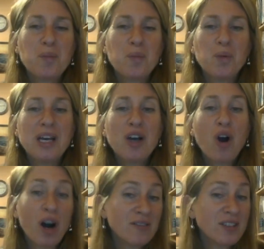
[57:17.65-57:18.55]
We
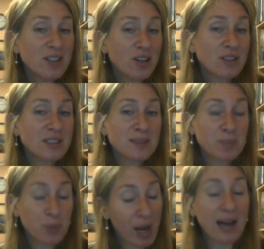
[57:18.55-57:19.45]
often are
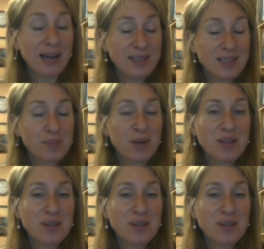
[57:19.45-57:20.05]
surprised about